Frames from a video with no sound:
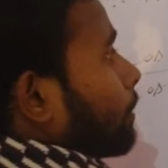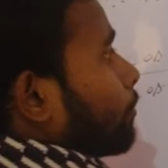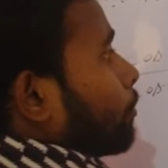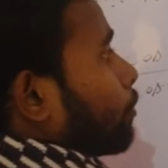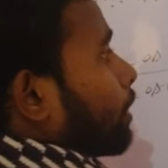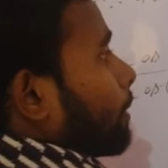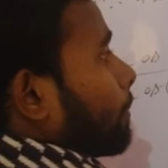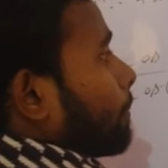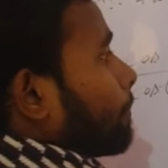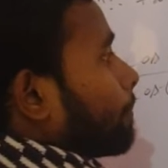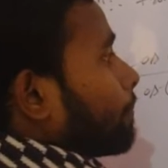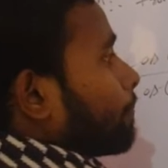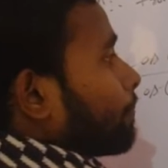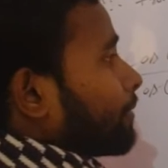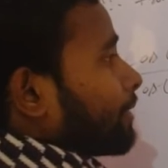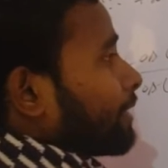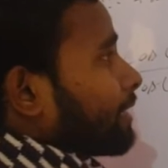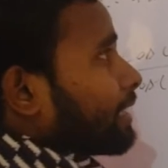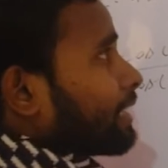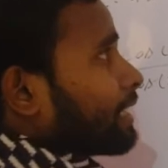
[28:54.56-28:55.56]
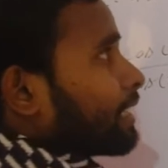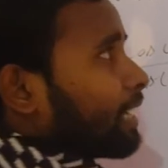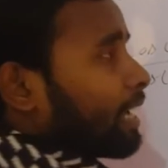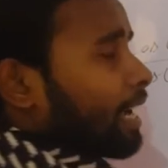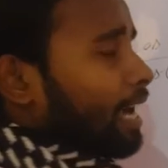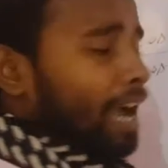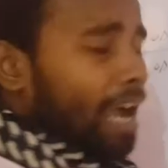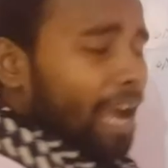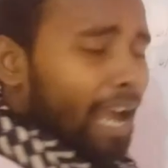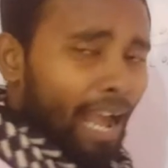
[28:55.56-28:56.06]
upon m.
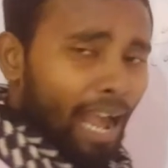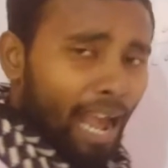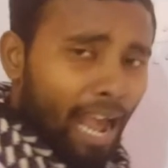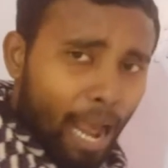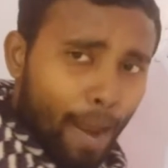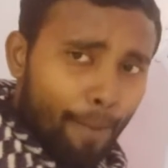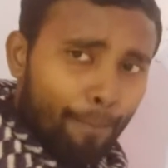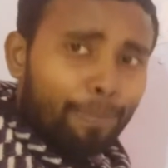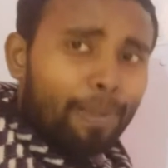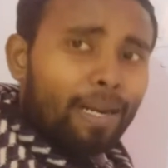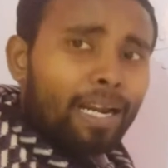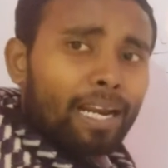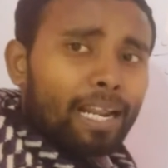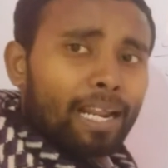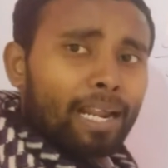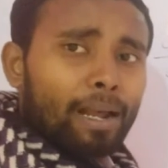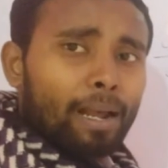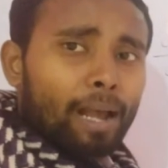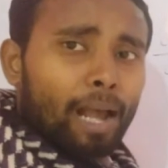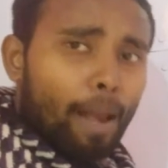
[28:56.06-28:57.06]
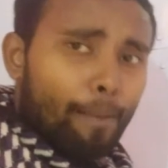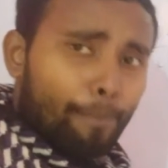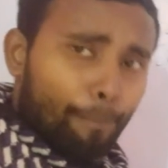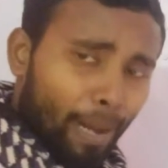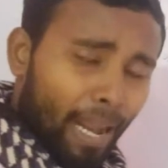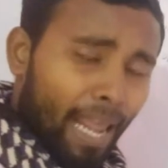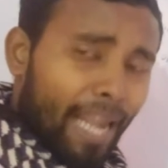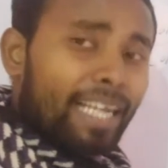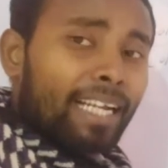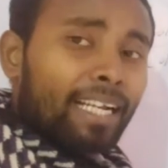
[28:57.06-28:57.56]
After
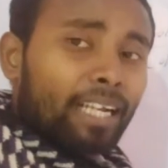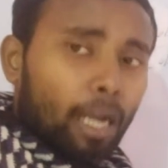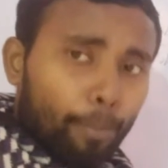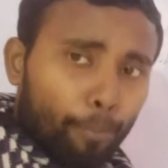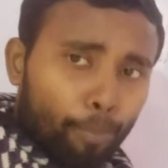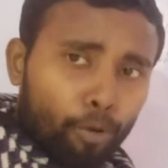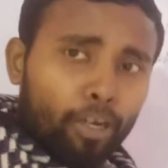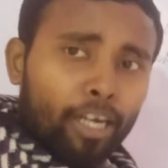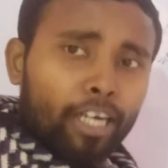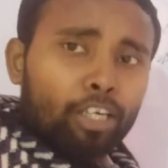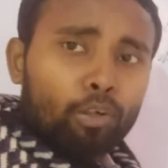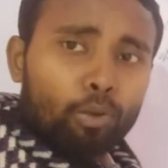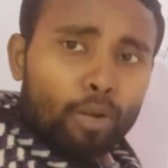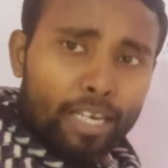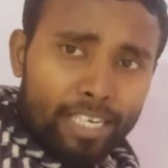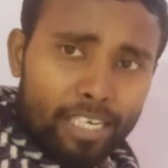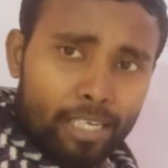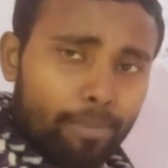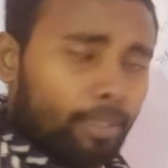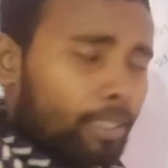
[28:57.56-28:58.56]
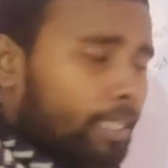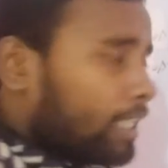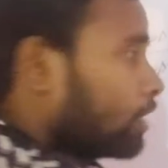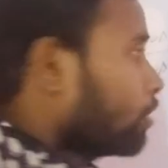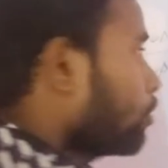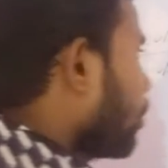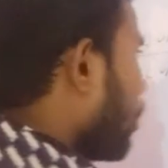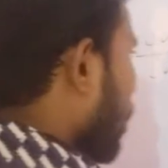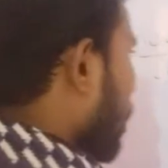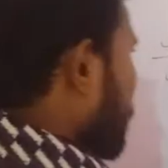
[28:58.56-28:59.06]
applying componendo and
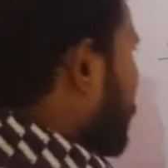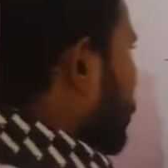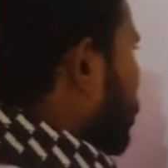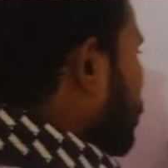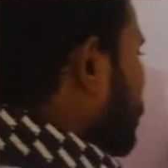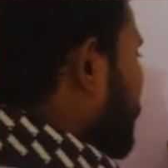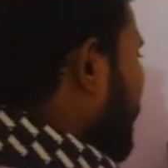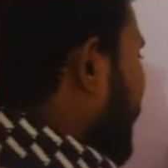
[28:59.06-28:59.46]
dividendo on both